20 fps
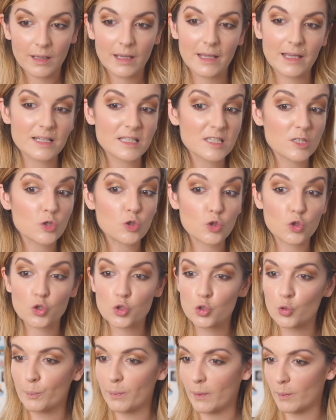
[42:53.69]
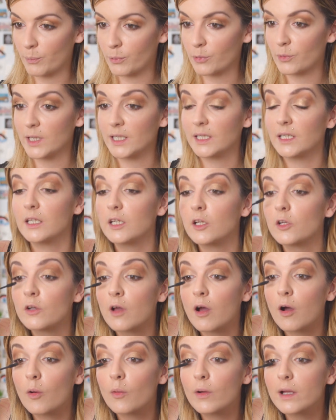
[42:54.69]
it's super pretty, you
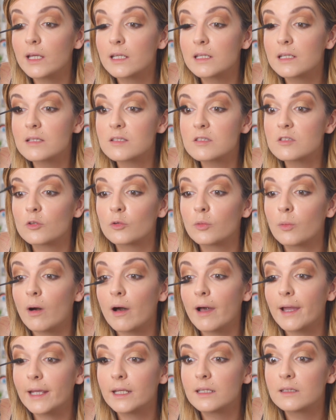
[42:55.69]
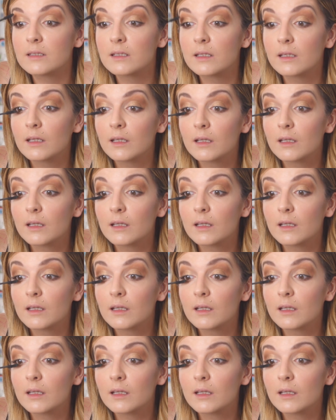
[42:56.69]
know, it is quite